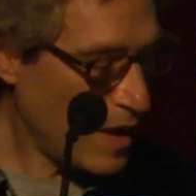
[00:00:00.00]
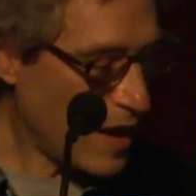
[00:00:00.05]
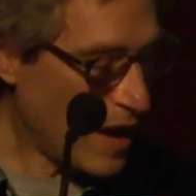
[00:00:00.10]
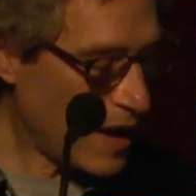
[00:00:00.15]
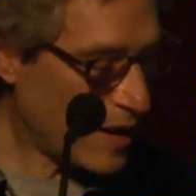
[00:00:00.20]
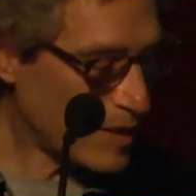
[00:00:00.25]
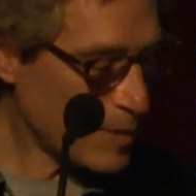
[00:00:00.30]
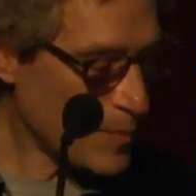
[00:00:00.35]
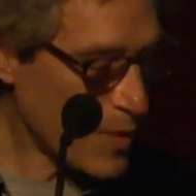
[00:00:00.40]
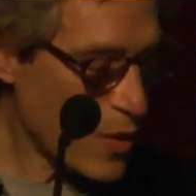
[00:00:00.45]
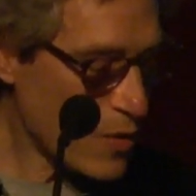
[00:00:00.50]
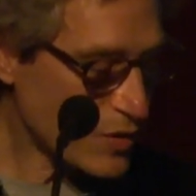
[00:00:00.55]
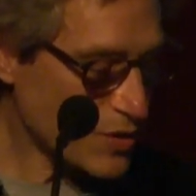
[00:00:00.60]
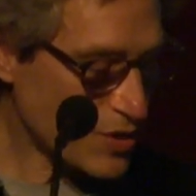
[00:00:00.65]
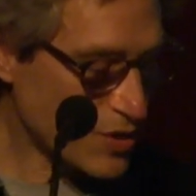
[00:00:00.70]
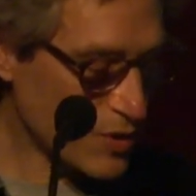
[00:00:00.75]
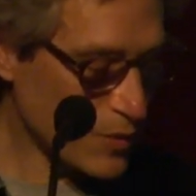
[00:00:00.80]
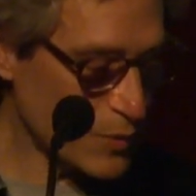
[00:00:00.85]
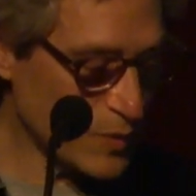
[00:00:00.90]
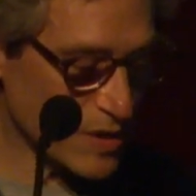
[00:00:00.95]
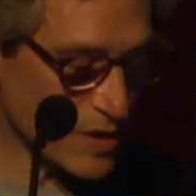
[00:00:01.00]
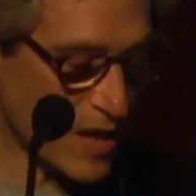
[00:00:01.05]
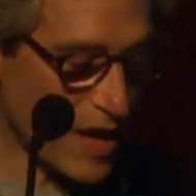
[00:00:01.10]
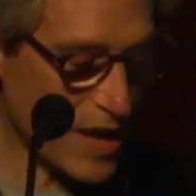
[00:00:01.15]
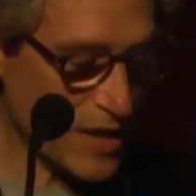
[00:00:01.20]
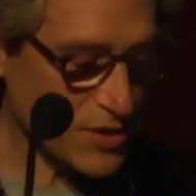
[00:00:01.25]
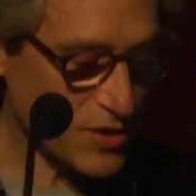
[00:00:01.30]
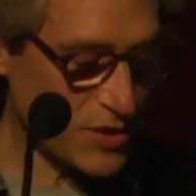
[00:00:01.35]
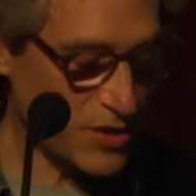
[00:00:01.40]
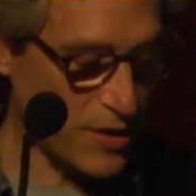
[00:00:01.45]
Adam Hochschild was
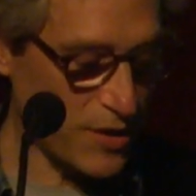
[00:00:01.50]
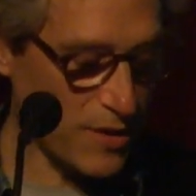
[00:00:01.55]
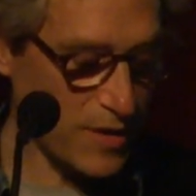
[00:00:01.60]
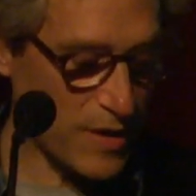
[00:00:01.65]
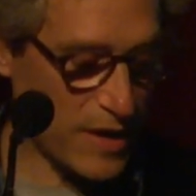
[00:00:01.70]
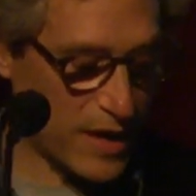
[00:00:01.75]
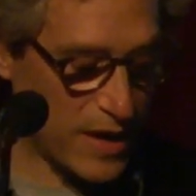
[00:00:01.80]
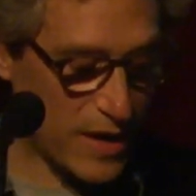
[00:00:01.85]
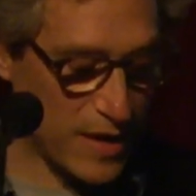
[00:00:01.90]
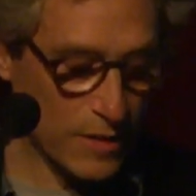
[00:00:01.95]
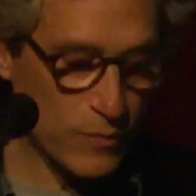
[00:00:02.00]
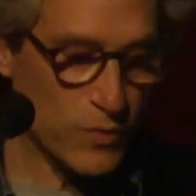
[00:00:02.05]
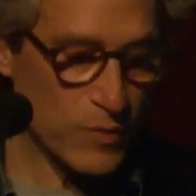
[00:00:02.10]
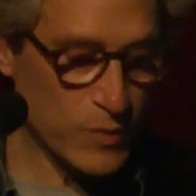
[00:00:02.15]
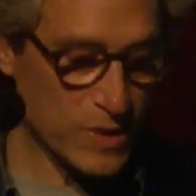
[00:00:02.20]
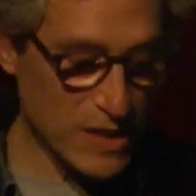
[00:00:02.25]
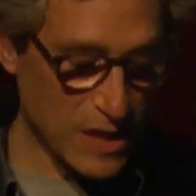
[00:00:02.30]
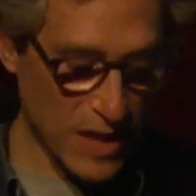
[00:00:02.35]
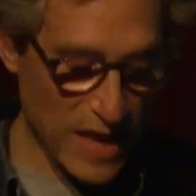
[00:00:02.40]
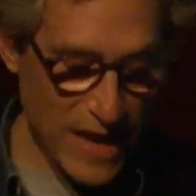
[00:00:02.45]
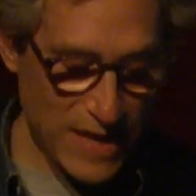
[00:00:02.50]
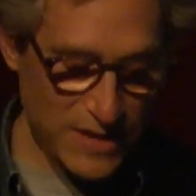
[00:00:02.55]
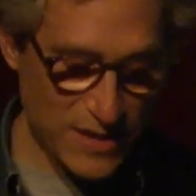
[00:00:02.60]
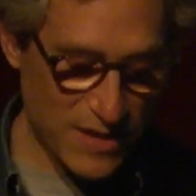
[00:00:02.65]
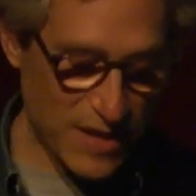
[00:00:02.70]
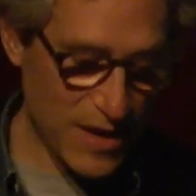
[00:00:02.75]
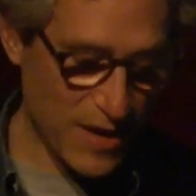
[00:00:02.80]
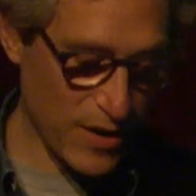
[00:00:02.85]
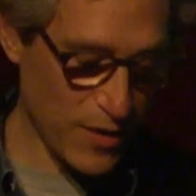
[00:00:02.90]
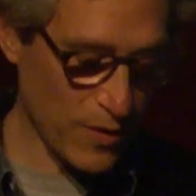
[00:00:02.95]
last
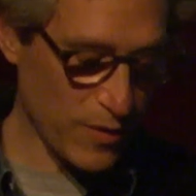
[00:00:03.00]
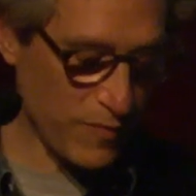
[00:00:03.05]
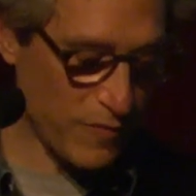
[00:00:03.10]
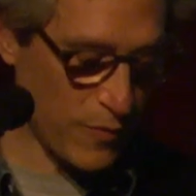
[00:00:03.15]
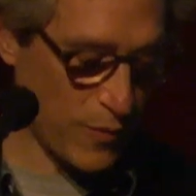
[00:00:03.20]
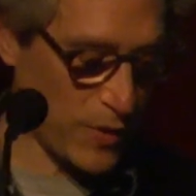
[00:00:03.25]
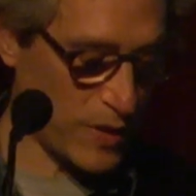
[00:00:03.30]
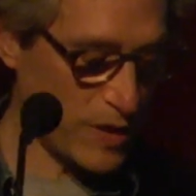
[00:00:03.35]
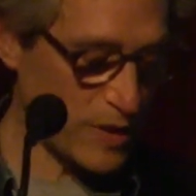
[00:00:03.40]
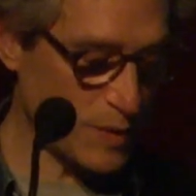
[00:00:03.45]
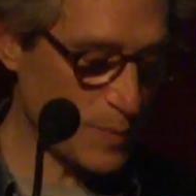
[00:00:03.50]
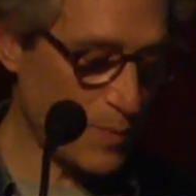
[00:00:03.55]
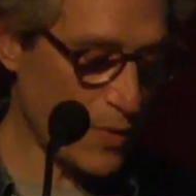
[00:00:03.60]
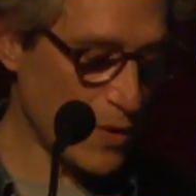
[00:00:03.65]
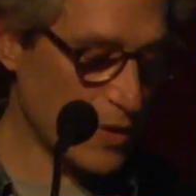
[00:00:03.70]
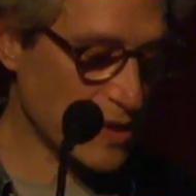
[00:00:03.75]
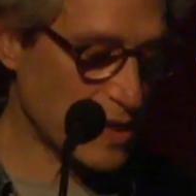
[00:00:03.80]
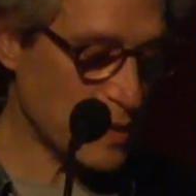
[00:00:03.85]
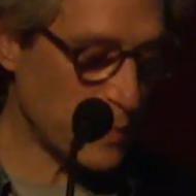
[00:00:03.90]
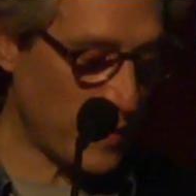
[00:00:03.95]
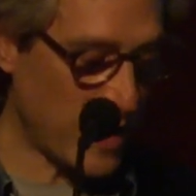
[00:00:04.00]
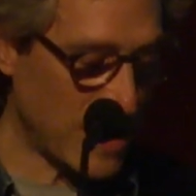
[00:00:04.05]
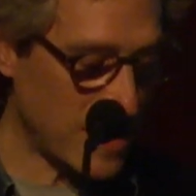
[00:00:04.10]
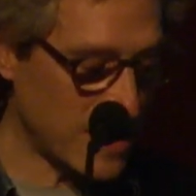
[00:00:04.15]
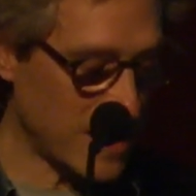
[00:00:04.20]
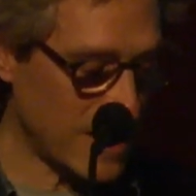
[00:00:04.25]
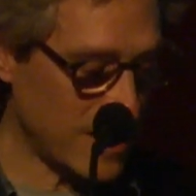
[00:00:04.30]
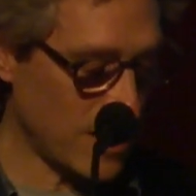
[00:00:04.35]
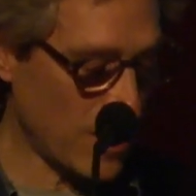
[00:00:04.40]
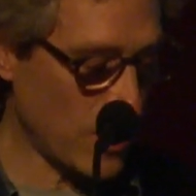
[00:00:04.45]
here for his book Spain
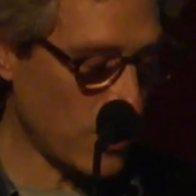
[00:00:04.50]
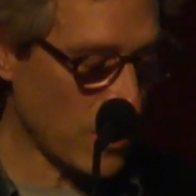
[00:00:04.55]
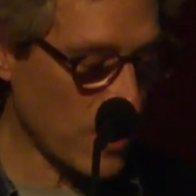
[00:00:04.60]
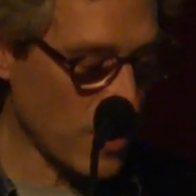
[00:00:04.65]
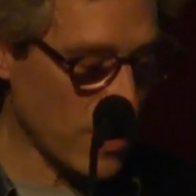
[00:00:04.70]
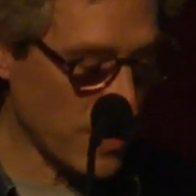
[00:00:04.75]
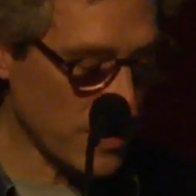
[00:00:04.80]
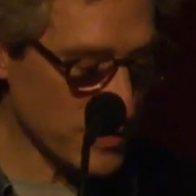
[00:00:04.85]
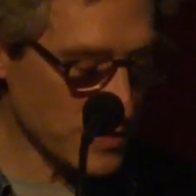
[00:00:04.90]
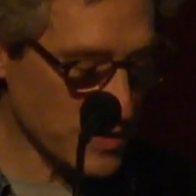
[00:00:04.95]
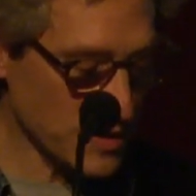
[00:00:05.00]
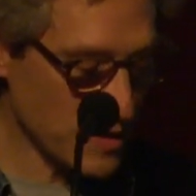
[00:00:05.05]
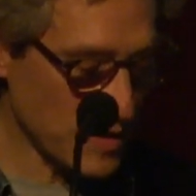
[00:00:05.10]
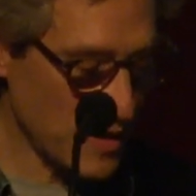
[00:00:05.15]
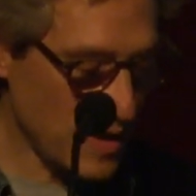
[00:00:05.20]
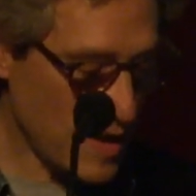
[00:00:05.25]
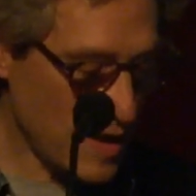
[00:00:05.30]
in Our Hearts,